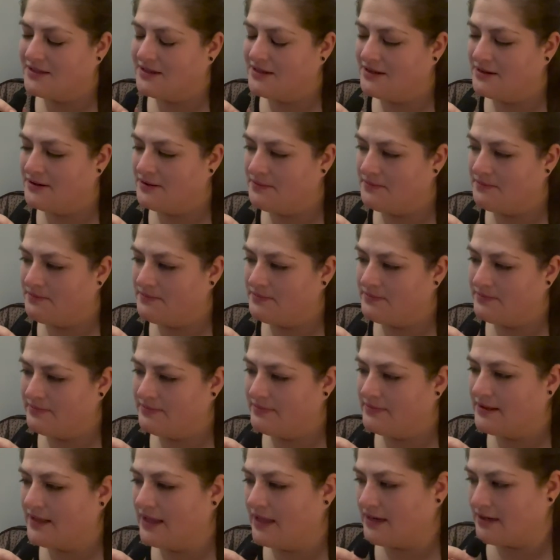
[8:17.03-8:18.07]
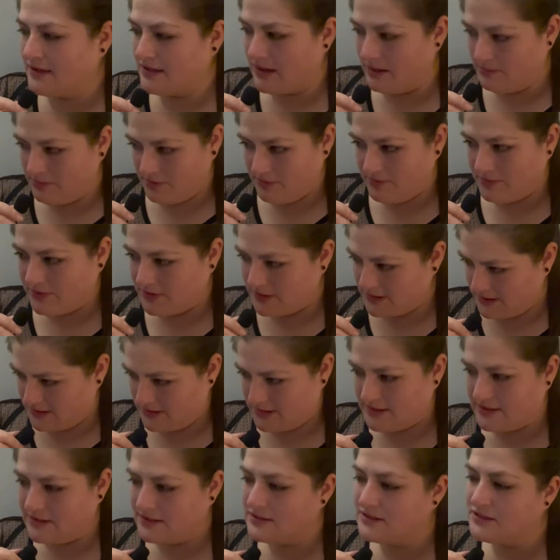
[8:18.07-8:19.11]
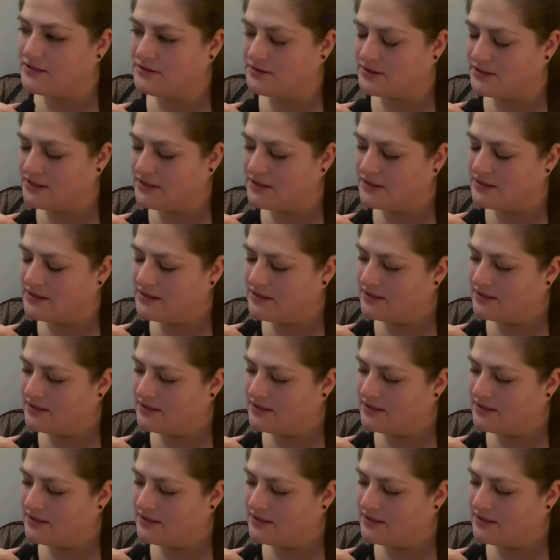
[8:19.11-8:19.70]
I had a couple more listens to it.